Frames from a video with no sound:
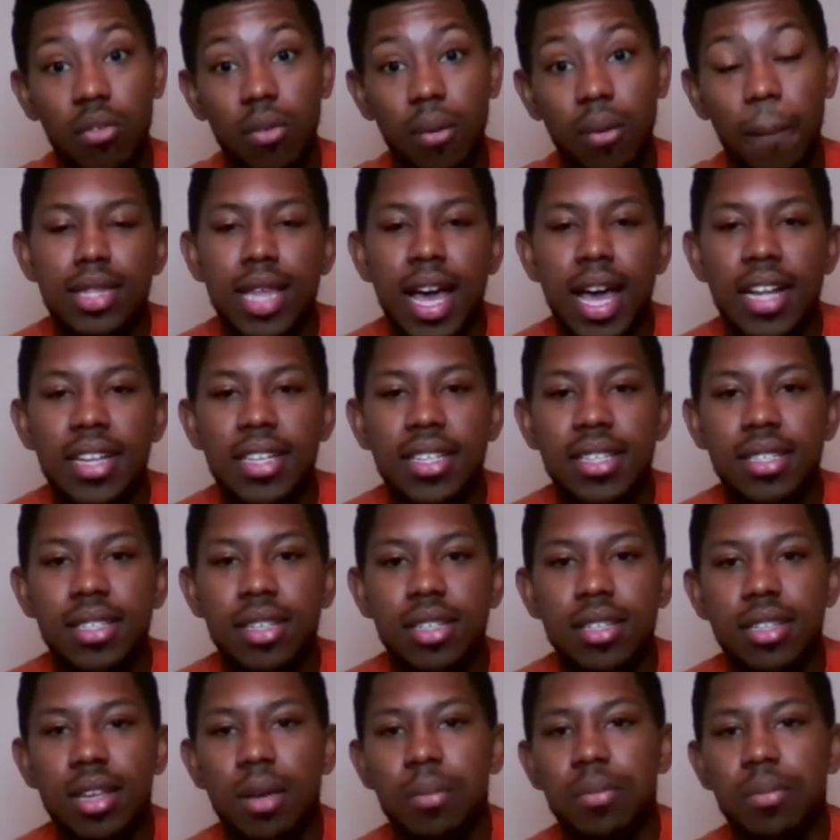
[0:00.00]
That is
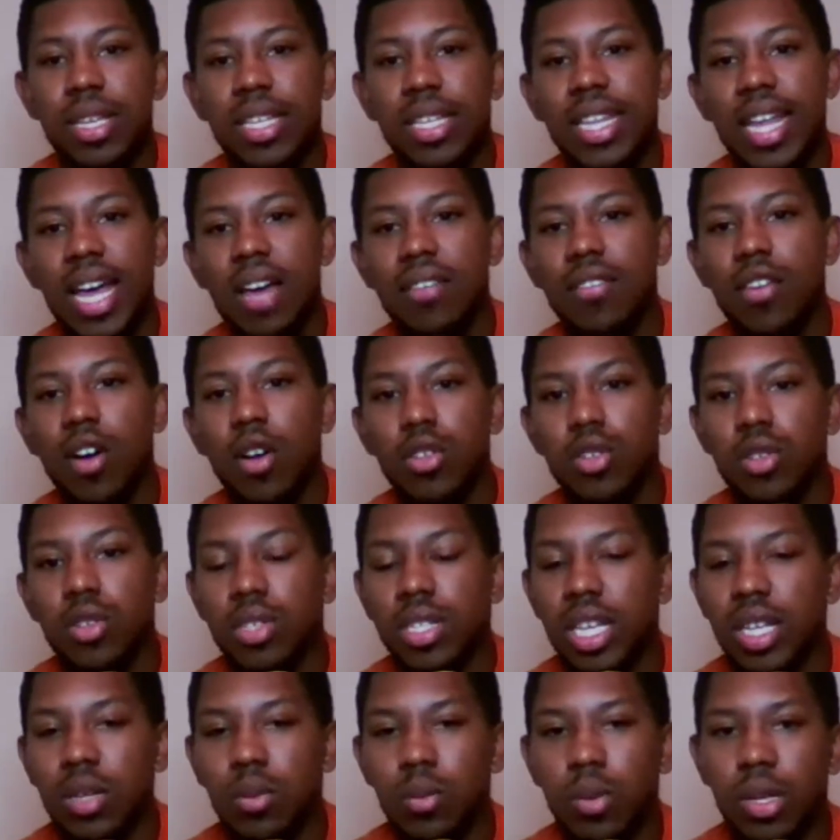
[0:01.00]
something that I've also
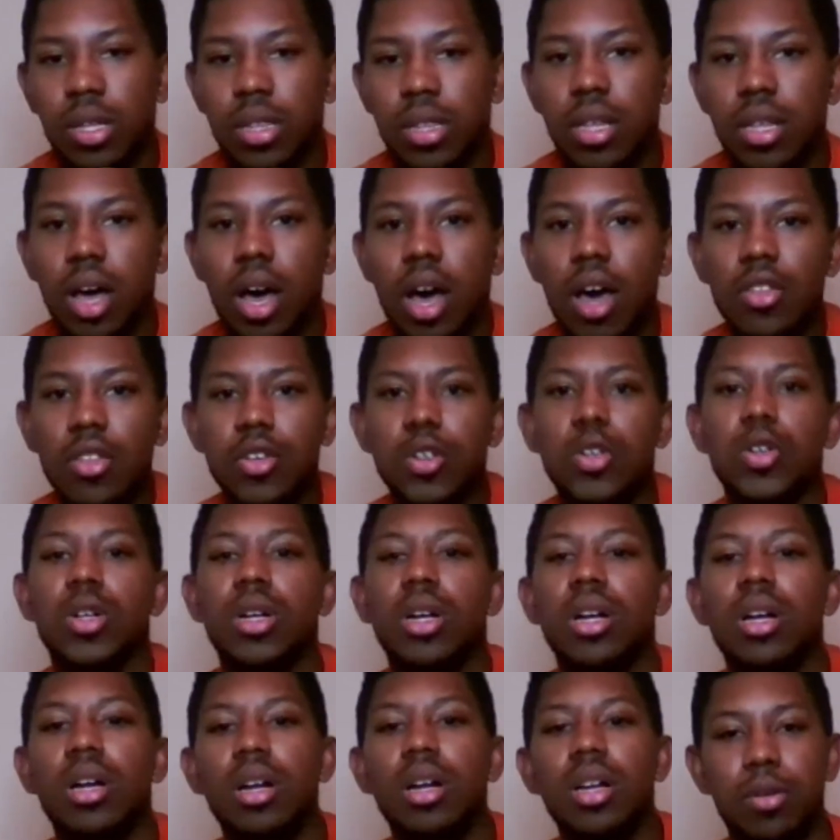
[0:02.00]
seen with other
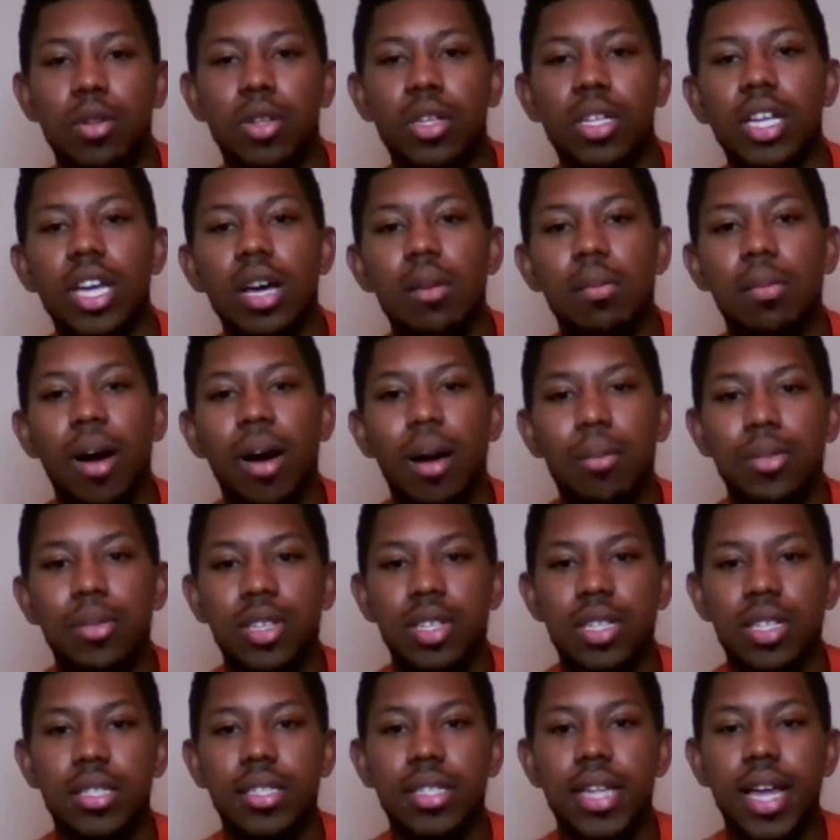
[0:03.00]
people in hip hop to
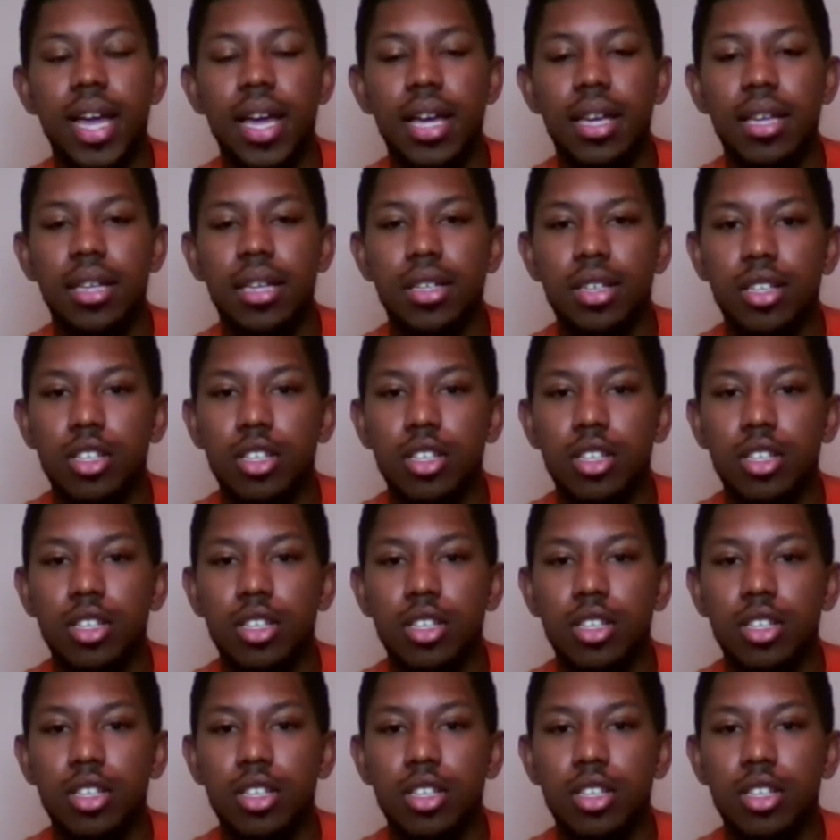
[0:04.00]
this day.